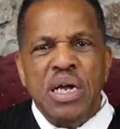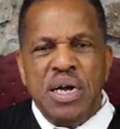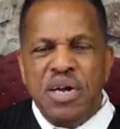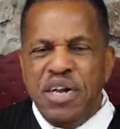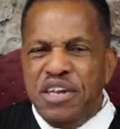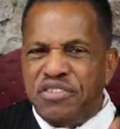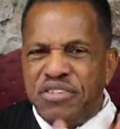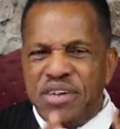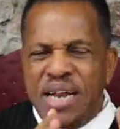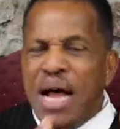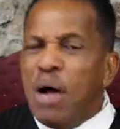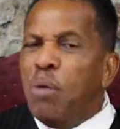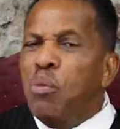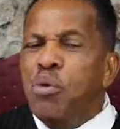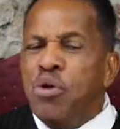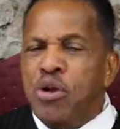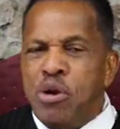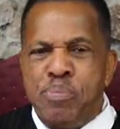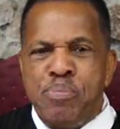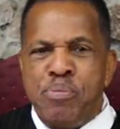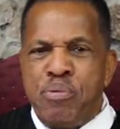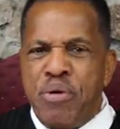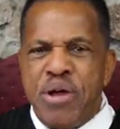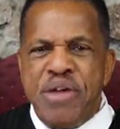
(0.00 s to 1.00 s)
Listen, I want
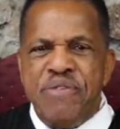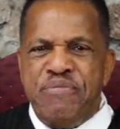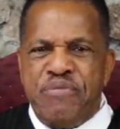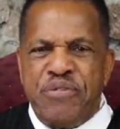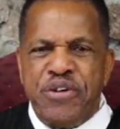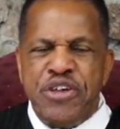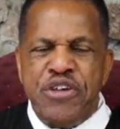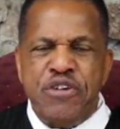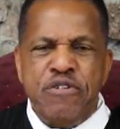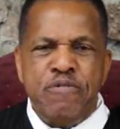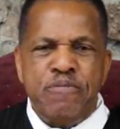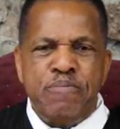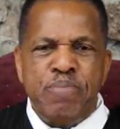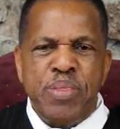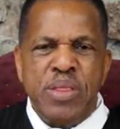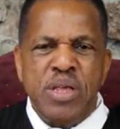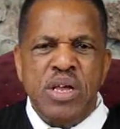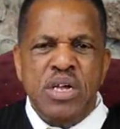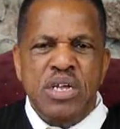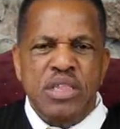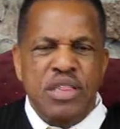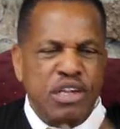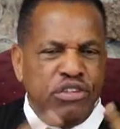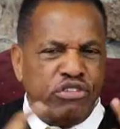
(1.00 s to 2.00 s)
to pray for you
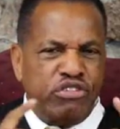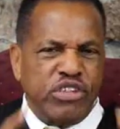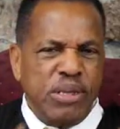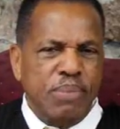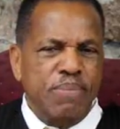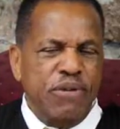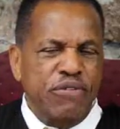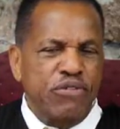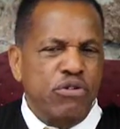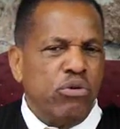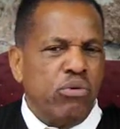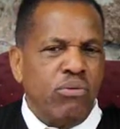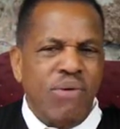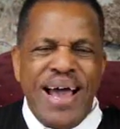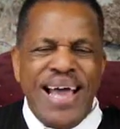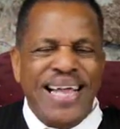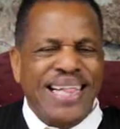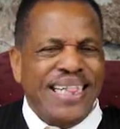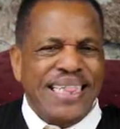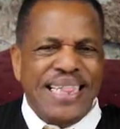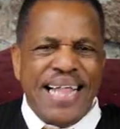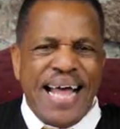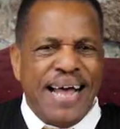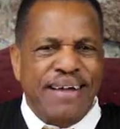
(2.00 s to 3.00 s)
that some of you
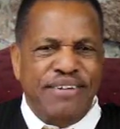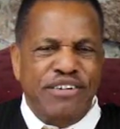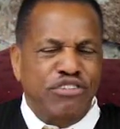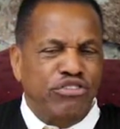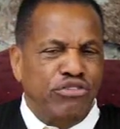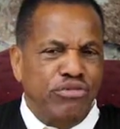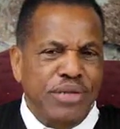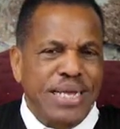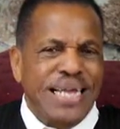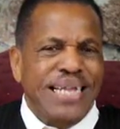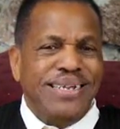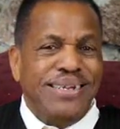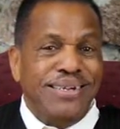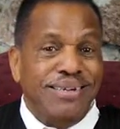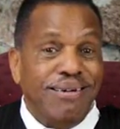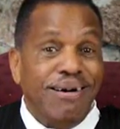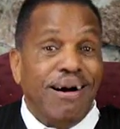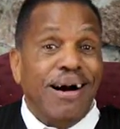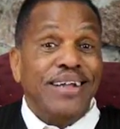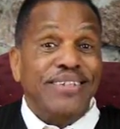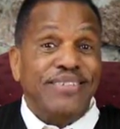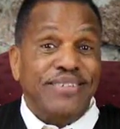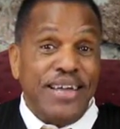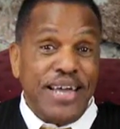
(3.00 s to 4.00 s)
right now just need
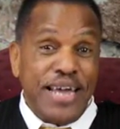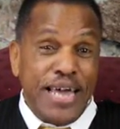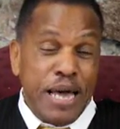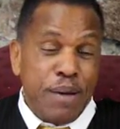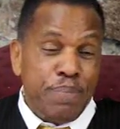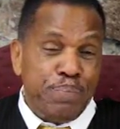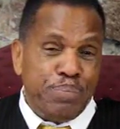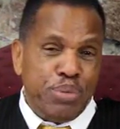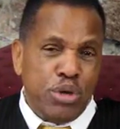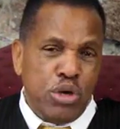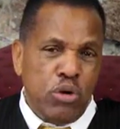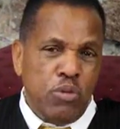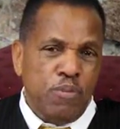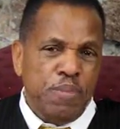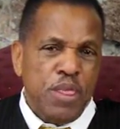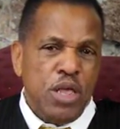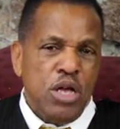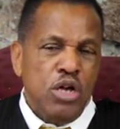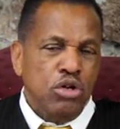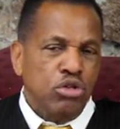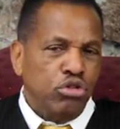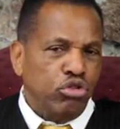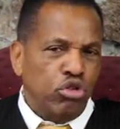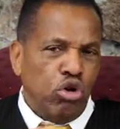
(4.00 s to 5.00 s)
God to help you
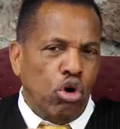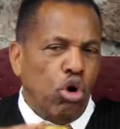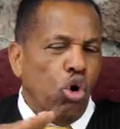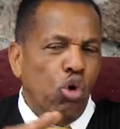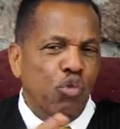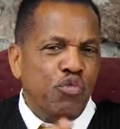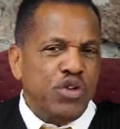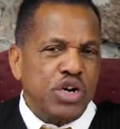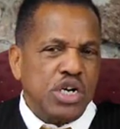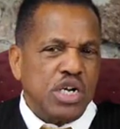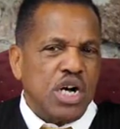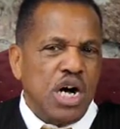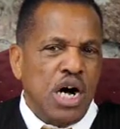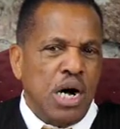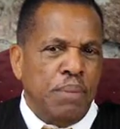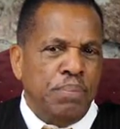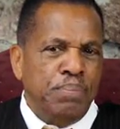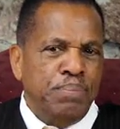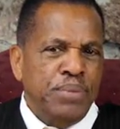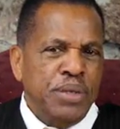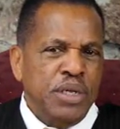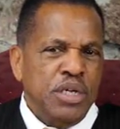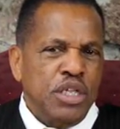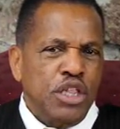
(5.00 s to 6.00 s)
to
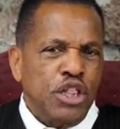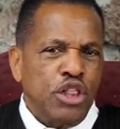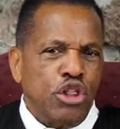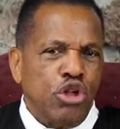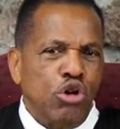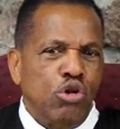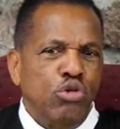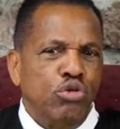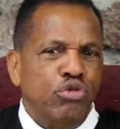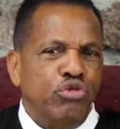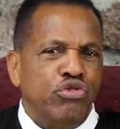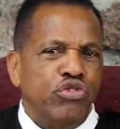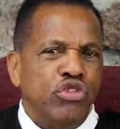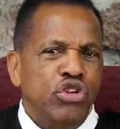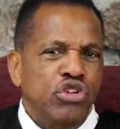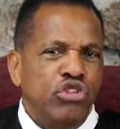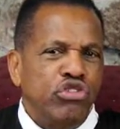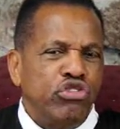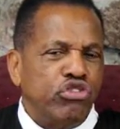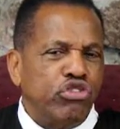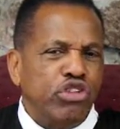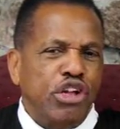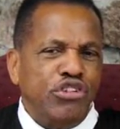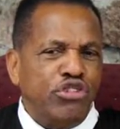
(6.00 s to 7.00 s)
overcome those
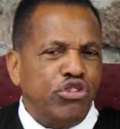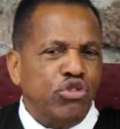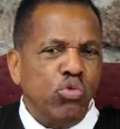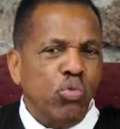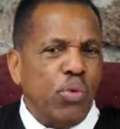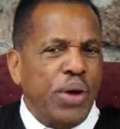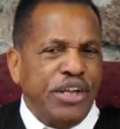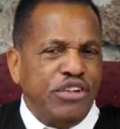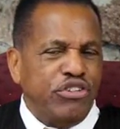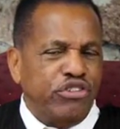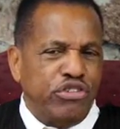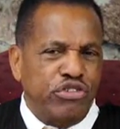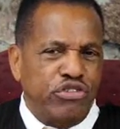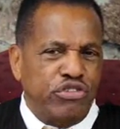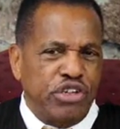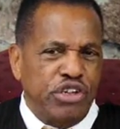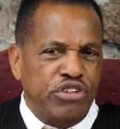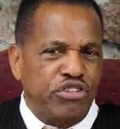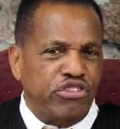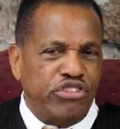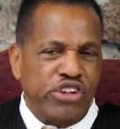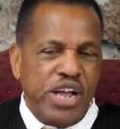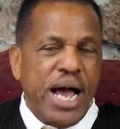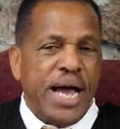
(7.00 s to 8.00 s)
situations
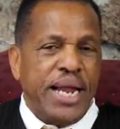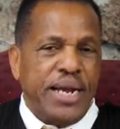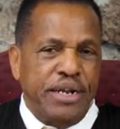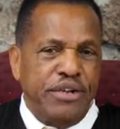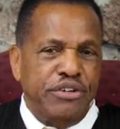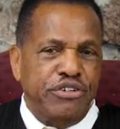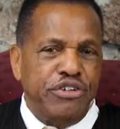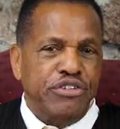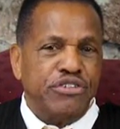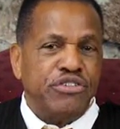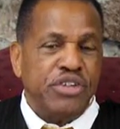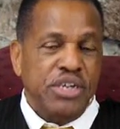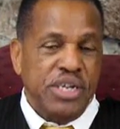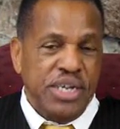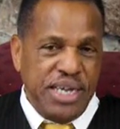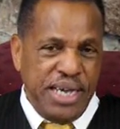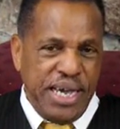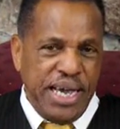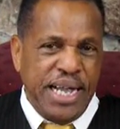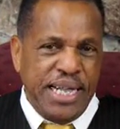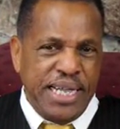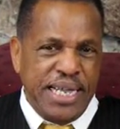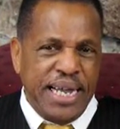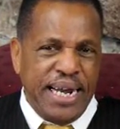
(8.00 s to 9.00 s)
and challenges
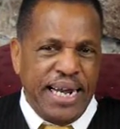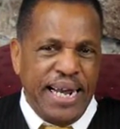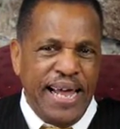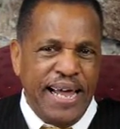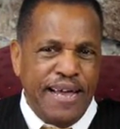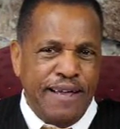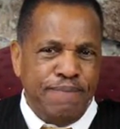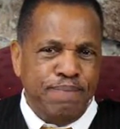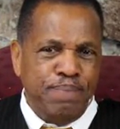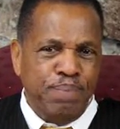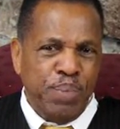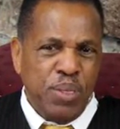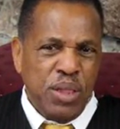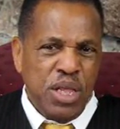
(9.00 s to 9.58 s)
in your life.